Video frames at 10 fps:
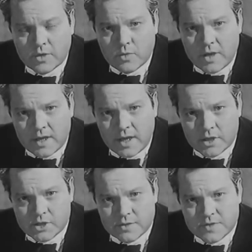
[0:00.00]
when the
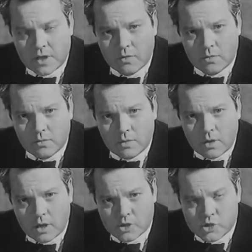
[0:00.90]
handkerchiefs
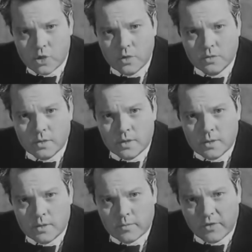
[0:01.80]
are shown
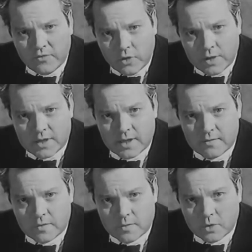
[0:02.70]
before the
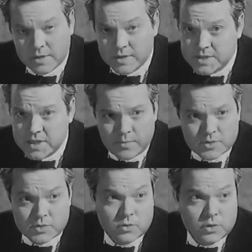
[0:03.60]
death of the bull, and this
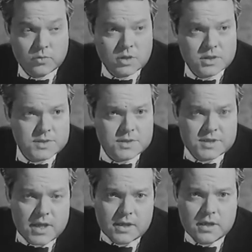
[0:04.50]
happens only once in
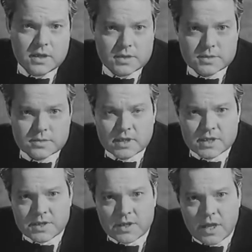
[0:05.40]
10 years or
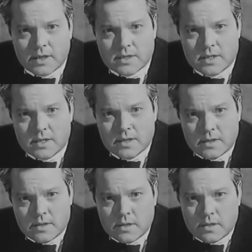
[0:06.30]
less than that,
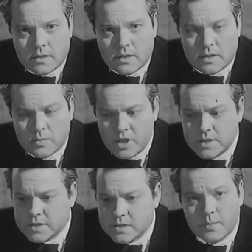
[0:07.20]
it
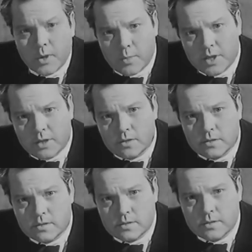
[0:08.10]
means that the public
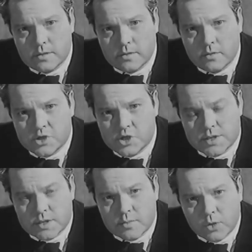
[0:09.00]

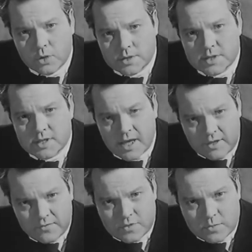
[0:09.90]
wishes the bull's
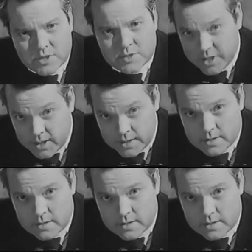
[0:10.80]
life to be spared.